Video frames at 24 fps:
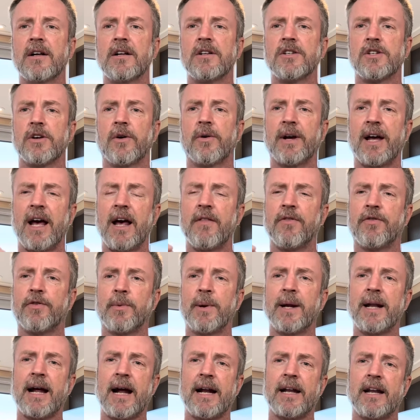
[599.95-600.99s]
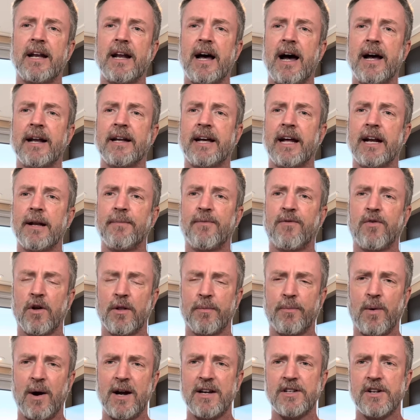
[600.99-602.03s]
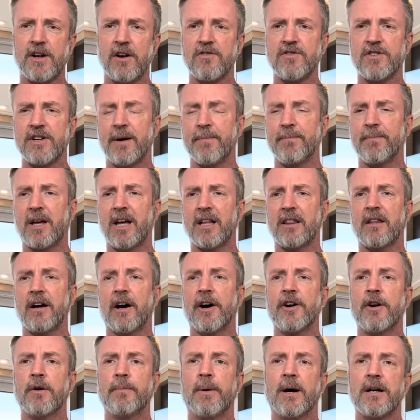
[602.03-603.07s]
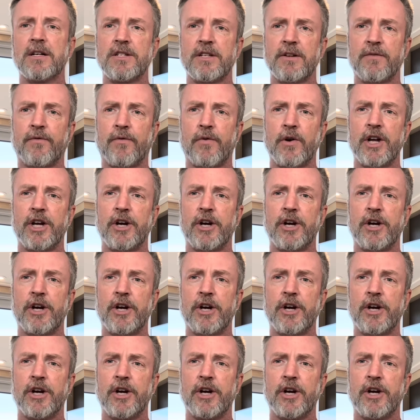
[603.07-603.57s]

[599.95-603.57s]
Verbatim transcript: So again, $3.99, get it before the price goes up, get the 100 bucks in free